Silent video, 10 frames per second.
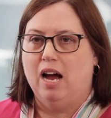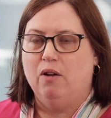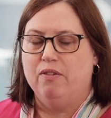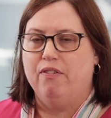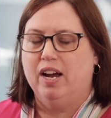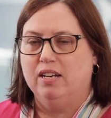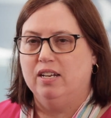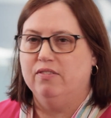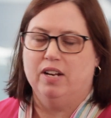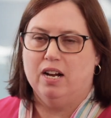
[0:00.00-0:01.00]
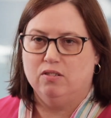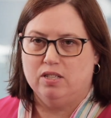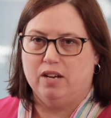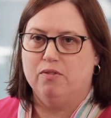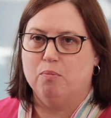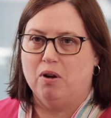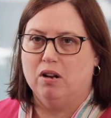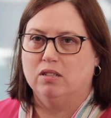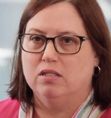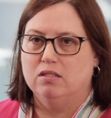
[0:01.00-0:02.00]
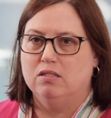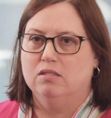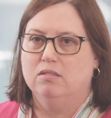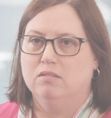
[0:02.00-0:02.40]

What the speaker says: how effective and how safe the product is.